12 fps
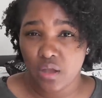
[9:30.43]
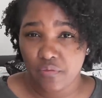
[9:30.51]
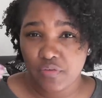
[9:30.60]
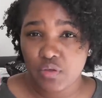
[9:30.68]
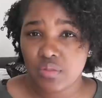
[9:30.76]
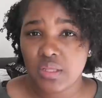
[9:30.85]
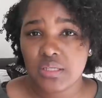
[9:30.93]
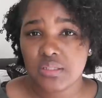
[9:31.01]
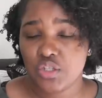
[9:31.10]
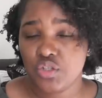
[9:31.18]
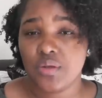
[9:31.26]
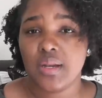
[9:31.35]
a few things
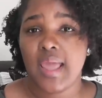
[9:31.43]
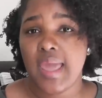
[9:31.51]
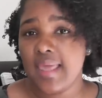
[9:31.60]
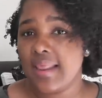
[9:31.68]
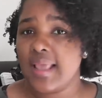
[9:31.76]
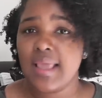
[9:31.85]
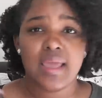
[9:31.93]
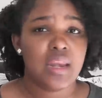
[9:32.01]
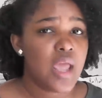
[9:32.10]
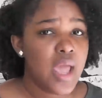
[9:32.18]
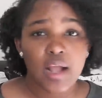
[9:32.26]
that you can add in